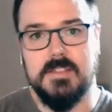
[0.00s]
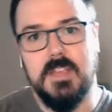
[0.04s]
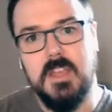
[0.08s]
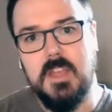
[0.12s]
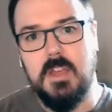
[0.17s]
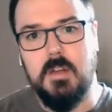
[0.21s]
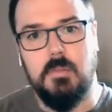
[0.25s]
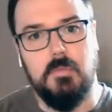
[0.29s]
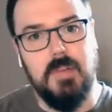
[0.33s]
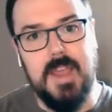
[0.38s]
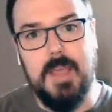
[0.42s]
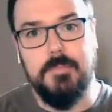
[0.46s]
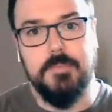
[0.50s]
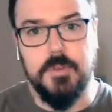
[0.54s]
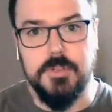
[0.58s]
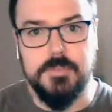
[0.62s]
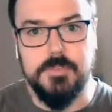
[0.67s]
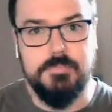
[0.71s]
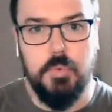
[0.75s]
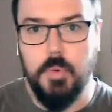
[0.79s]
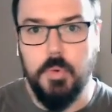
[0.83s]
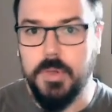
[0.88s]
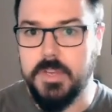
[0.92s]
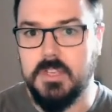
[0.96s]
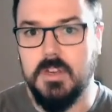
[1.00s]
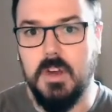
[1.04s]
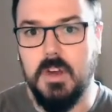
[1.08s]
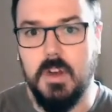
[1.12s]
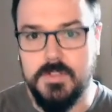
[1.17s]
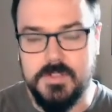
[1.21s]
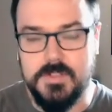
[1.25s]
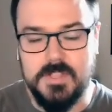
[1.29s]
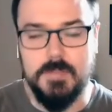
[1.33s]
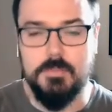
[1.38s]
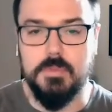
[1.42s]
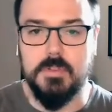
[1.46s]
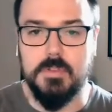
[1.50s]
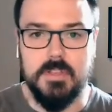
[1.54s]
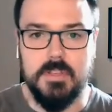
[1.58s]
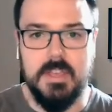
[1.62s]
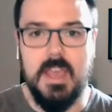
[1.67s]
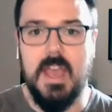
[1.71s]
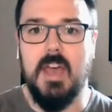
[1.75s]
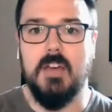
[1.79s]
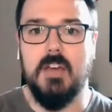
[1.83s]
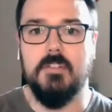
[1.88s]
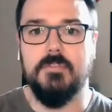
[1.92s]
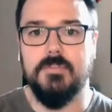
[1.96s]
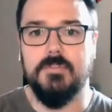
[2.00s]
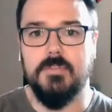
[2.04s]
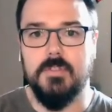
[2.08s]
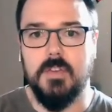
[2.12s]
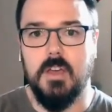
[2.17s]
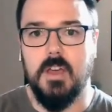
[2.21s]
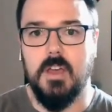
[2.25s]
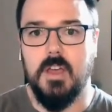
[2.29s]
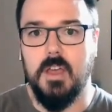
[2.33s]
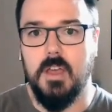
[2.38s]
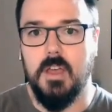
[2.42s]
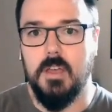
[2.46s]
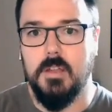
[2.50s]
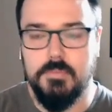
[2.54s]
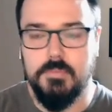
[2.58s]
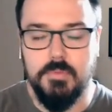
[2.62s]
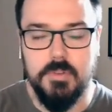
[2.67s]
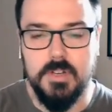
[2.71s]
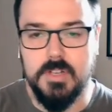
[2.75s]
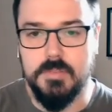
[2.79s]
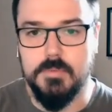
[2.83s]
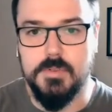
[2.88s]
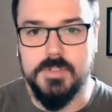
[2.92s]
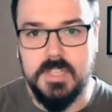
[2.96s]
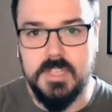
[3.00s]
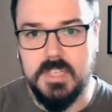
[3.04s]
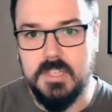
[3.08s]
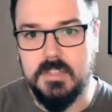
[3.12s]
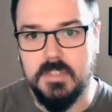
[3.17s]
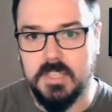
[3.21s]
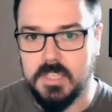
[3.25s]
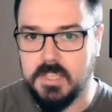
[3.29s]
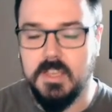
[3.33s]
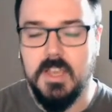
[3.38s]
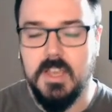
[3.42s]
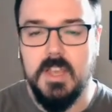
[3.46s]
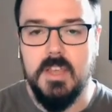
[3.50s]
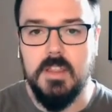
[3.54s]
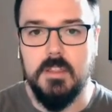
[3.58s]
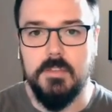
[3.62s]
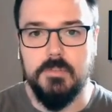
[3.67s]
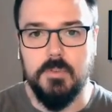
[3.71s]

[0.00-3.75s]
as Raptors point guards typically have pretty routinely.